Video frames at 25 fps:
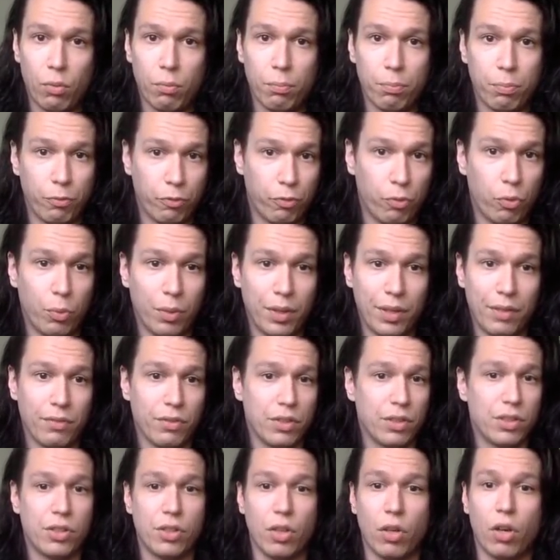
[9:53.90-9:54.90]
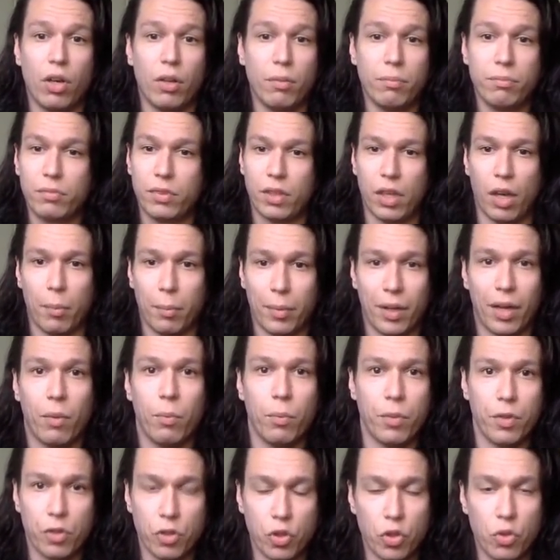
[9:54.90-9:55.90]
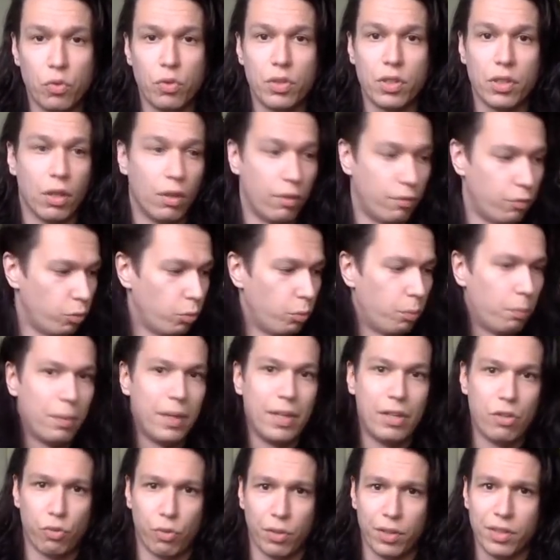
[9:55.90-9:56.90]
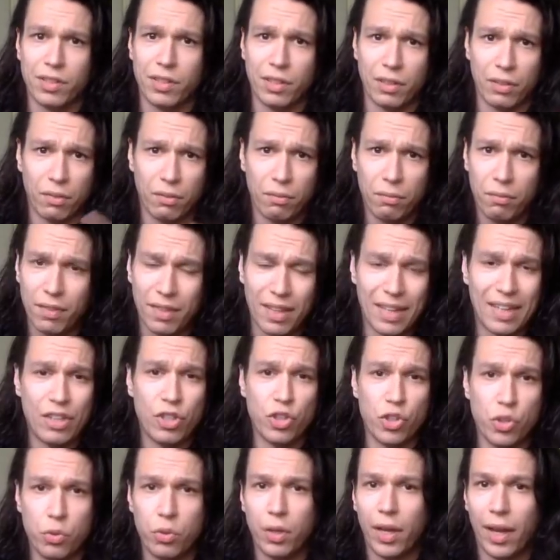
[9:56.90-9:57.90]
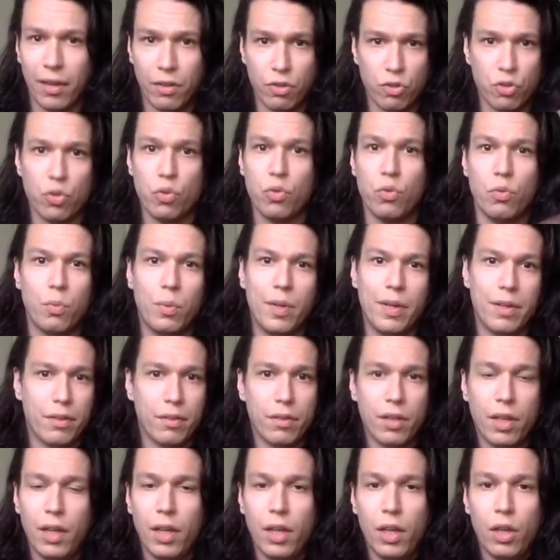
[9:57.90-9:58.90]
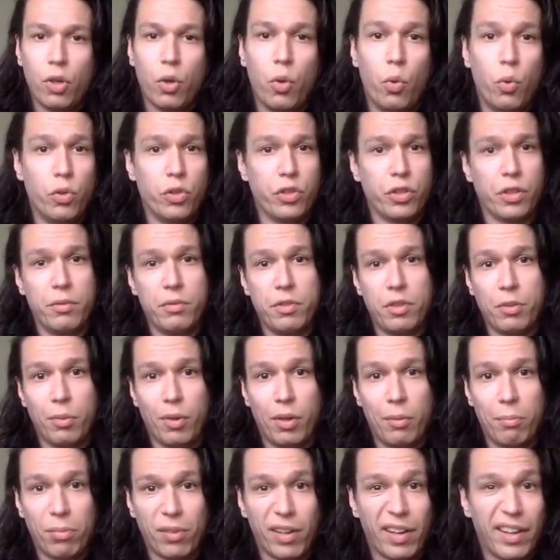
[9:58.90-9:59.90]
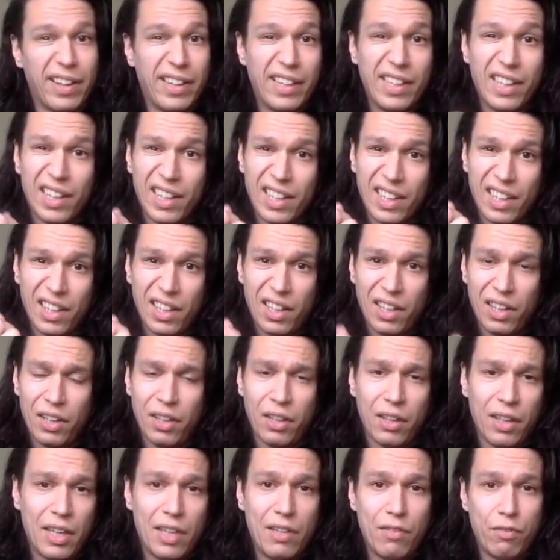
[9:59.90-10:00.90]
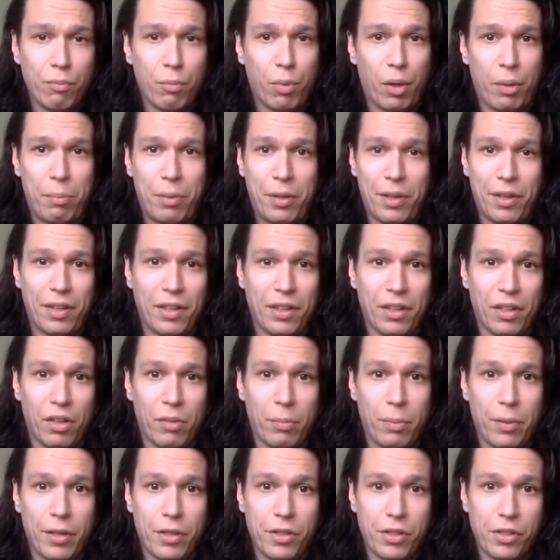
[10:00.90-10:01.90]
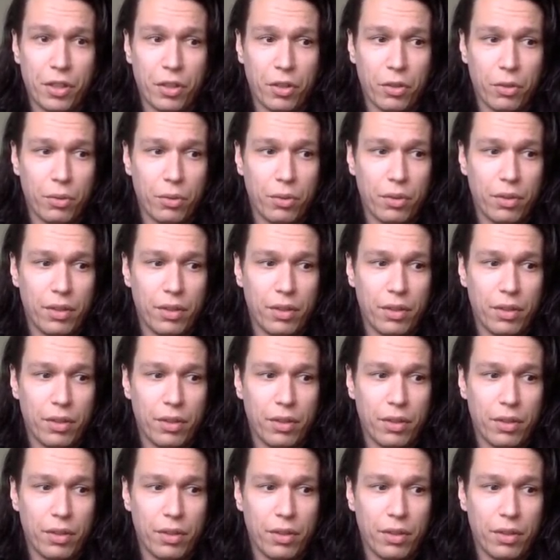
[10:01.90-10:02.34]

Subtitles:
before we even start coming up with new stuff or interesting things you can do with chord shapes you might play, even by picking an arpeggio,